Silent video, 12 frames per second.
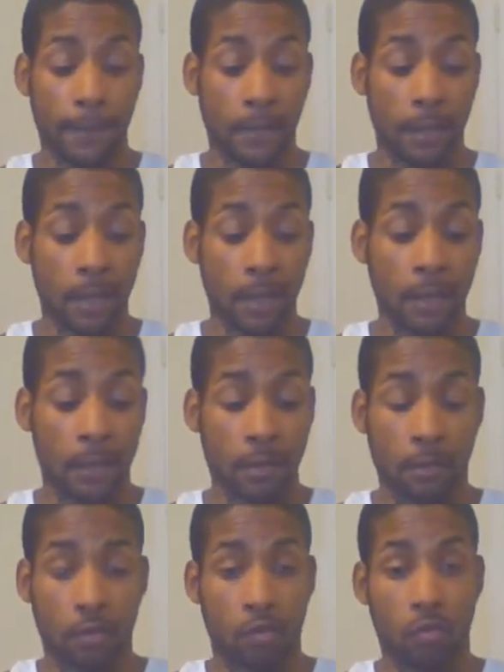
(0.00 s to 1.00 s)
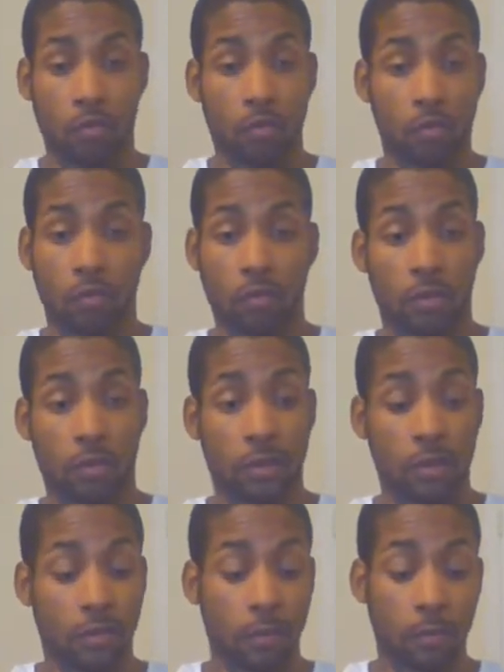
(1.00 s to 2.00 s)
hey,
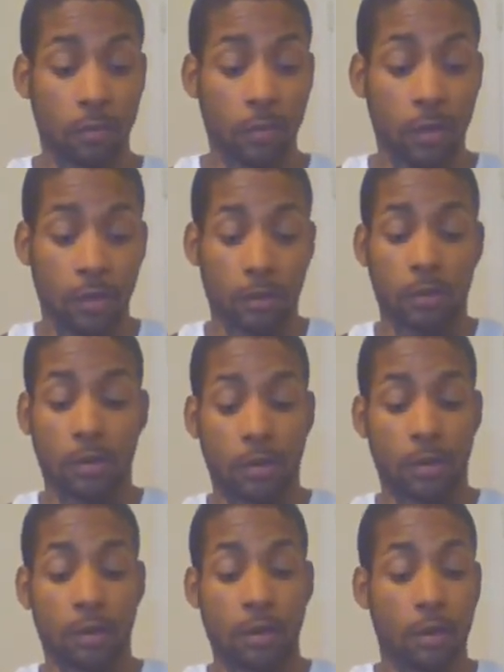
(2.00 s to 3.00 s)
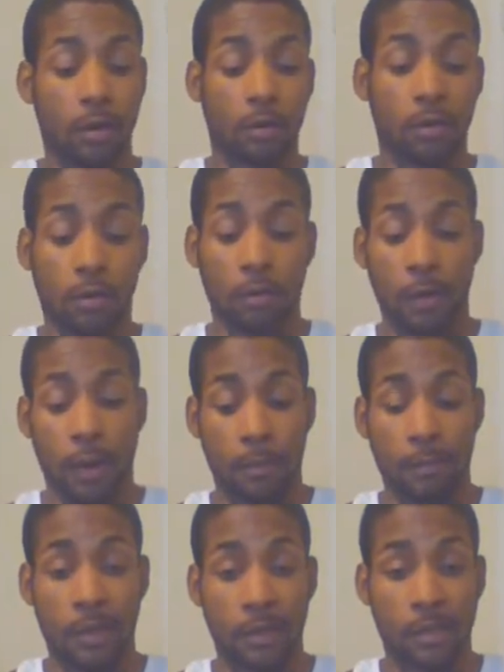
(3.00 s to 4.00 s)
just go with what or I
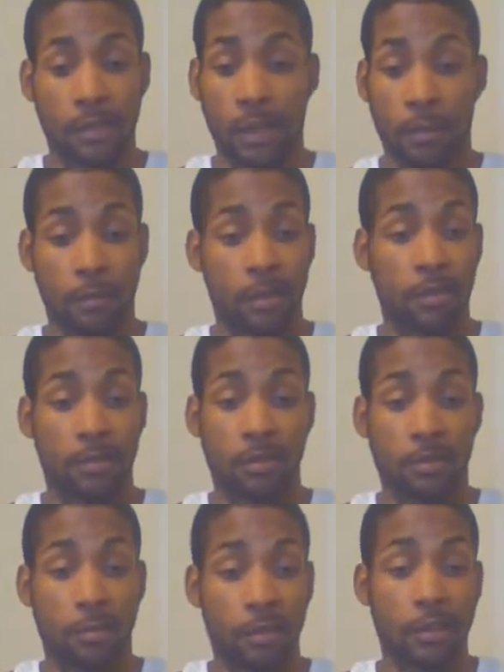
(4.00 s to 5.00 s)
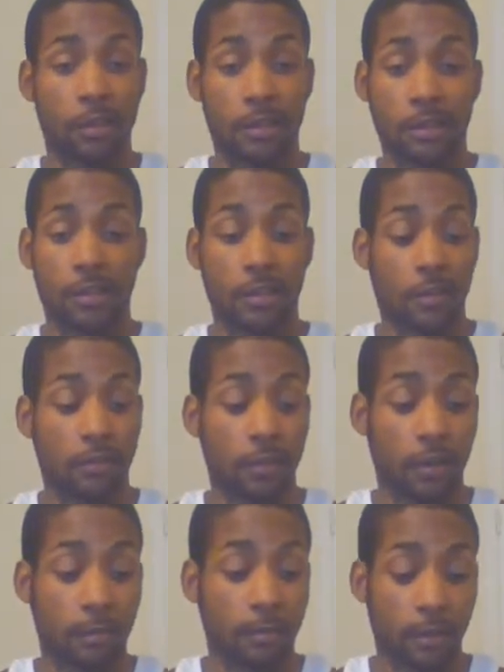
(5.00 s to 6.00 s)
mixed the springs and stuff
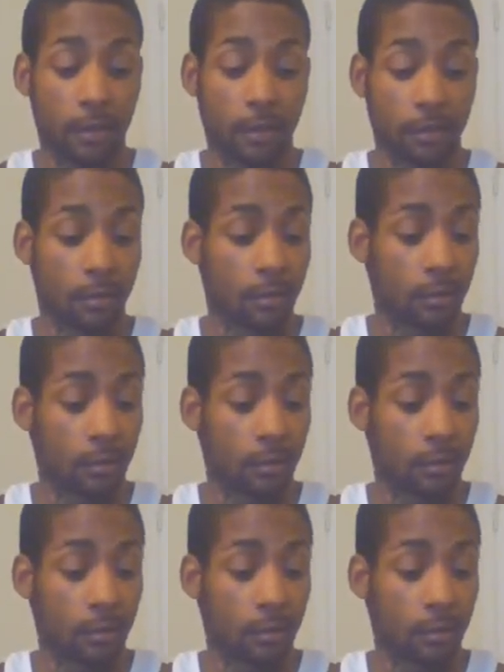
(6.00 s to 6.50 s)
up and